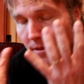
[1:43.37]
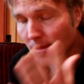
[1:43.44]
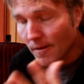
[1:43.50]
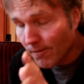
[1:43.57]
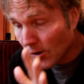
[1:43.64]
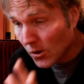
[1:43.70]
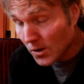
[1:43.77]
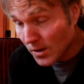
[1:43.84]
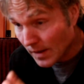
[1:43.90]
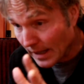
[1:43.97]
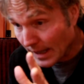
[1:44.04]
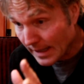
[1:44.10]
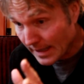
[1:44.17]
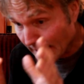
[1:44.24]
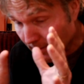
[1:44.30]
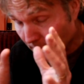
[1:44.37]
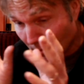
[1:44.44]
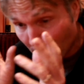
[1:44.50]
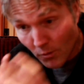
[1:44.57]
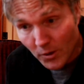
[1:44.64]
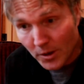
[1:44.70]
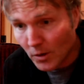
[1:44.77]
the first thing
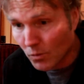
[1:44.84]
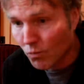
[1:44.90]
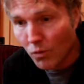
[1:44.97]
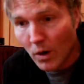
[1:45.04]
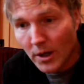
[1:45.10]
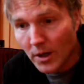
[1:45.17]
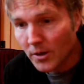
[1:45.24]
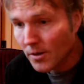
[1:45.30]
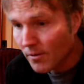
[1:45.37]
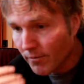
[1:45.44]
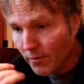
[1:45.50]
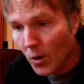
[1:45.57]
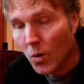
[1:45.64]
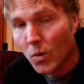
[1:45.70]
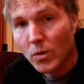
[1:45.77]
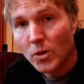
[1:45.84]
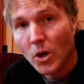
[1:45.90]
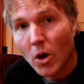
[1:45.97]
before you run on the phone,